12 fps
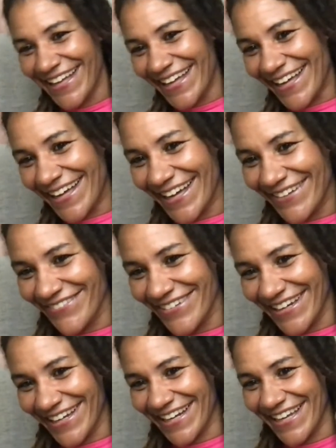oh
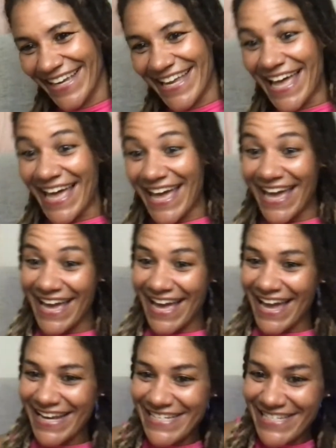man
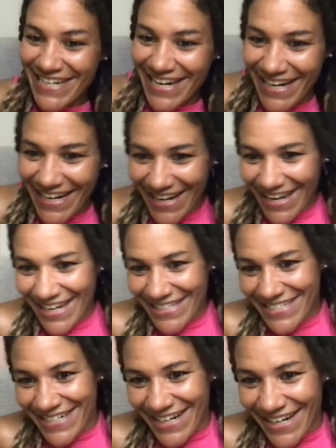hey NJ
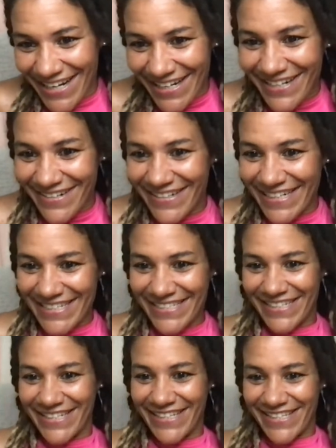Nature
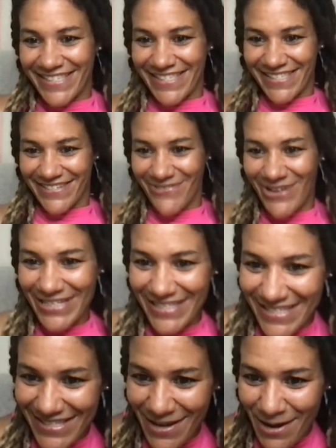greetings
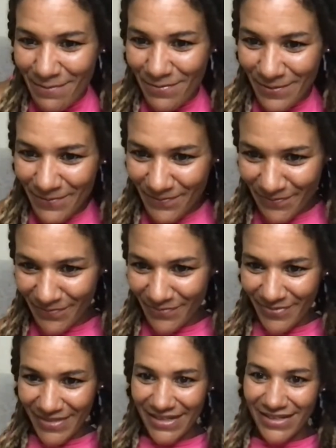what's up
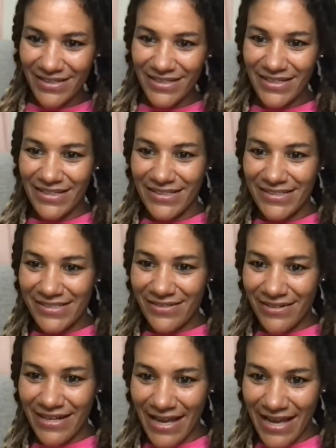
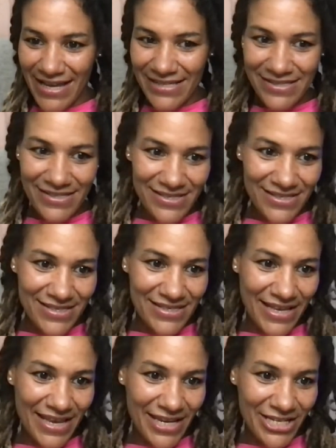so guys, this is
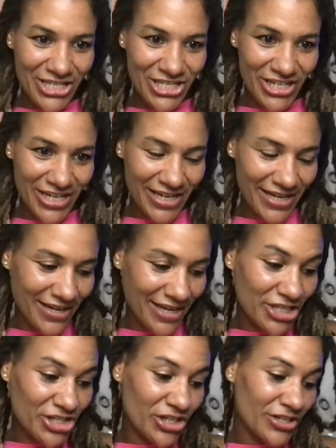NJ
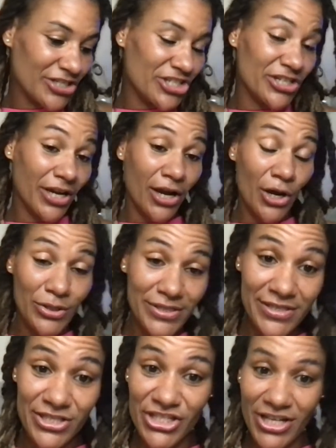Nature. Check out
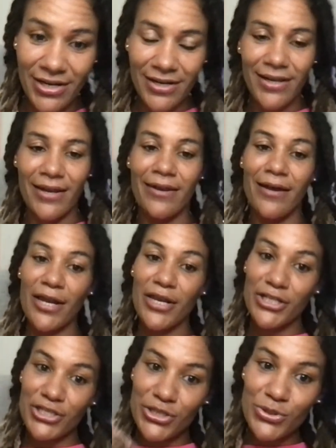his channel,
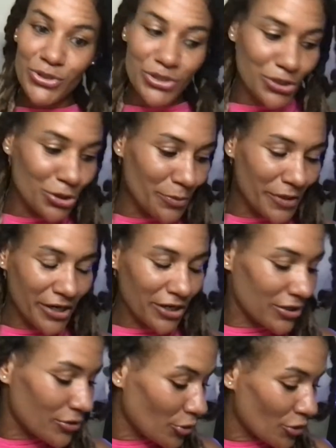another
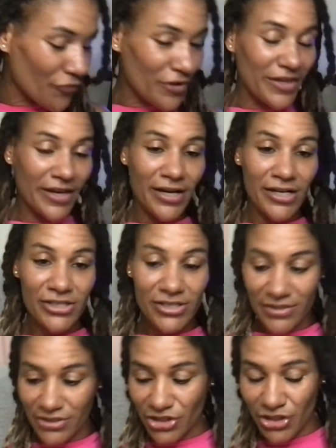YouTuber. Go over there,
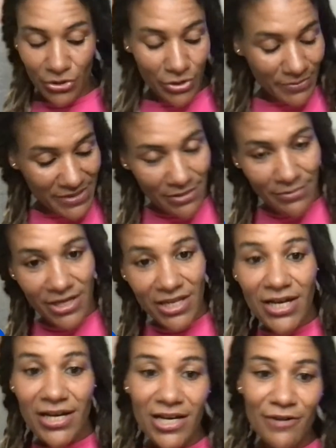show him some
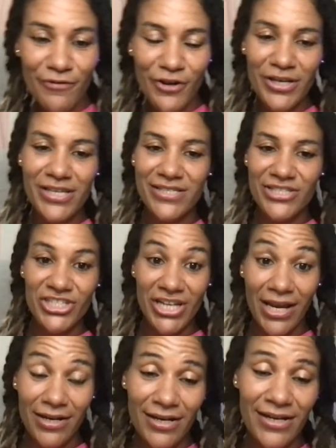love on his
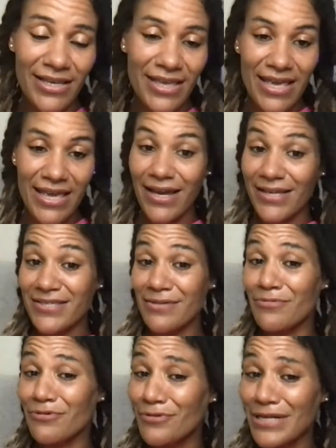channel. Uh,
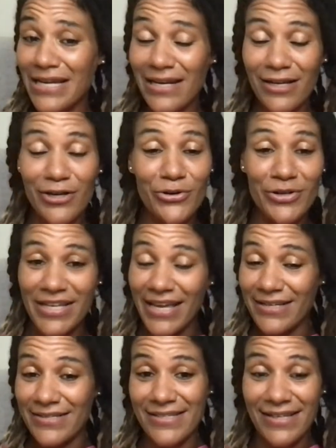some really good
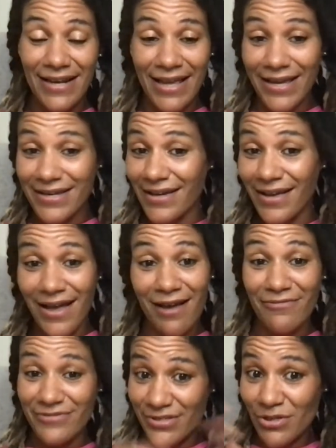editing. Like I
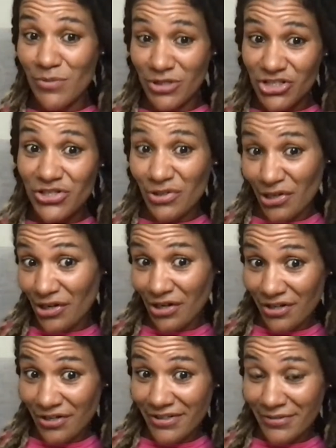have so much to
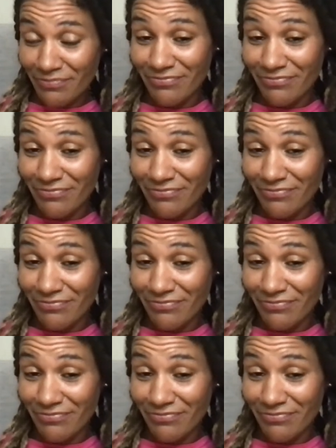learn.